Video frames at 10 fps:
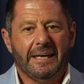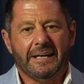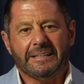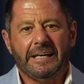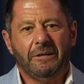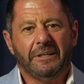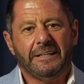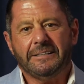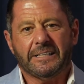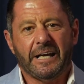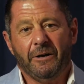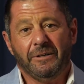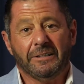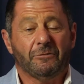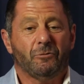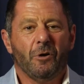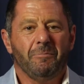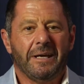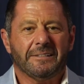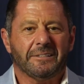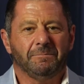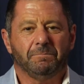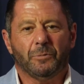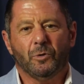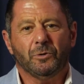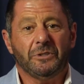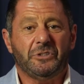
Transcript: Akira Isogawa, Romance and Born,